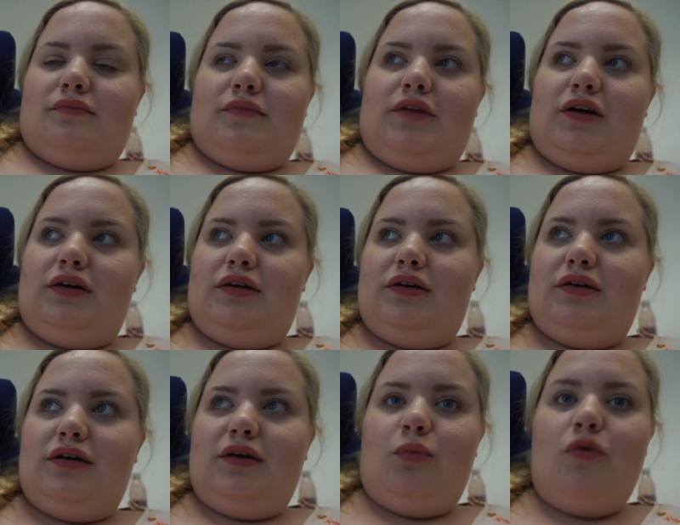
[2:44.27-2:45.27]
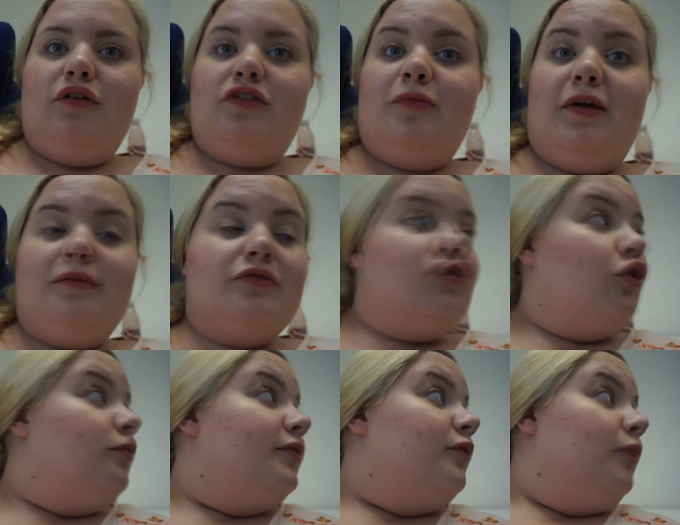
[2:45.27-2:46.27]
I want to be able to
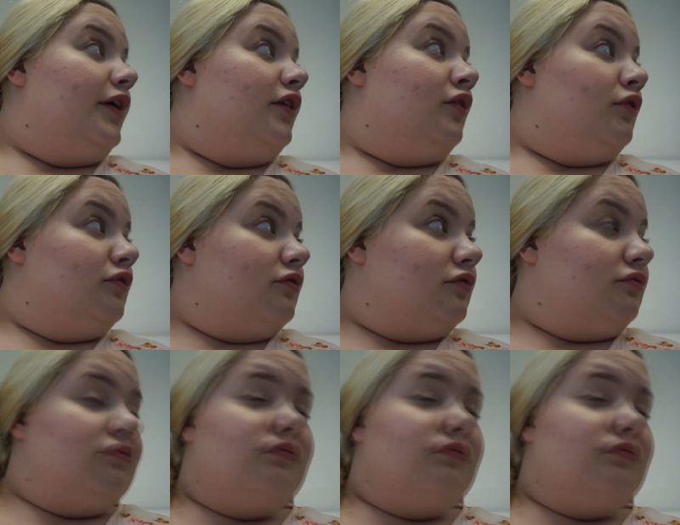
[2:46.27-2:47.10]
open the windows.